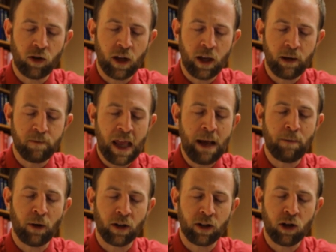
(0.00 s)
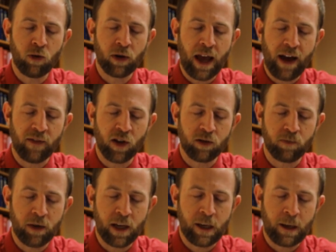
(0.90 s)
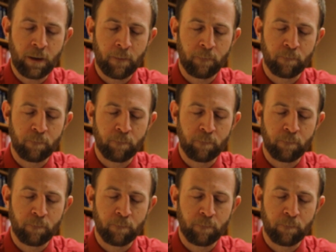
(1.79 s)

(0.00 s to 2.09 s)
the people you would have us be.